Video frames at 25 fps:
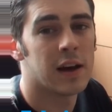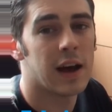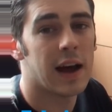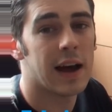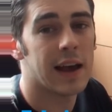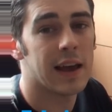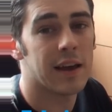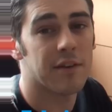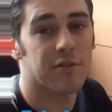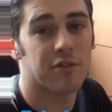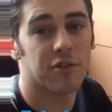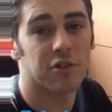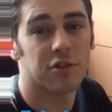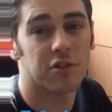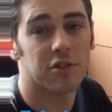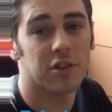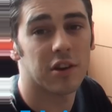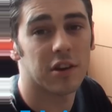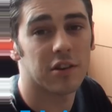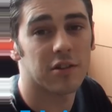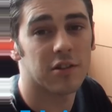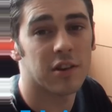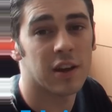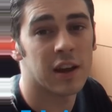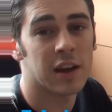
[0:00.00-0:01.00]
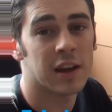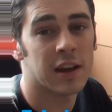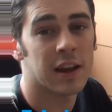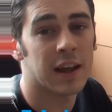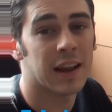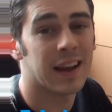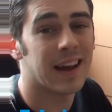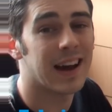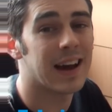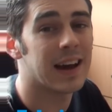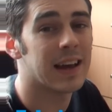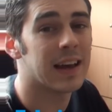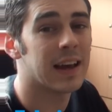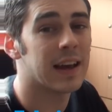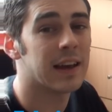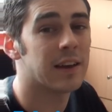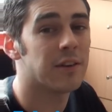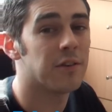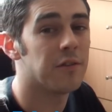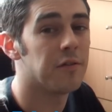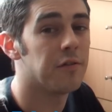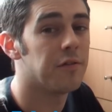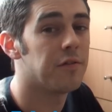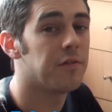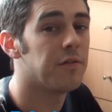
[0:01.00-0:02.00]
AF on 16 and
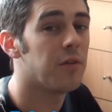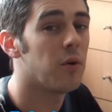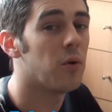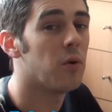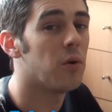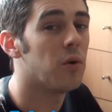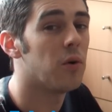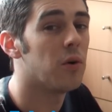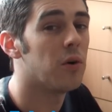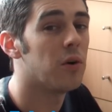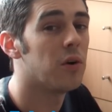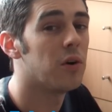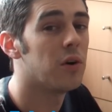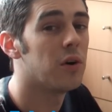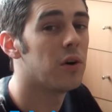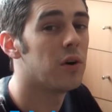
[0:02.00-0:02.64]
AA on 4